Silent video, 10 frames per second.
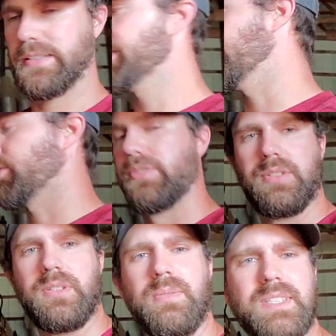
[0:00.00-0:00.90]
Not
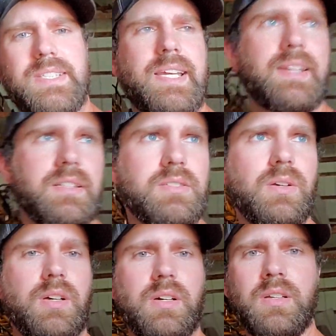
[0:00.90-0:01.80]
sure what's taking so
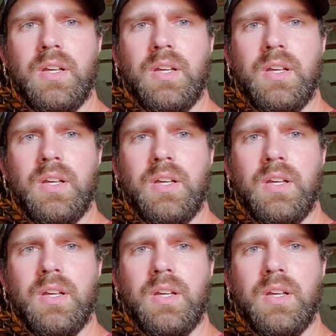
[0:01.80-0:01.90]
long,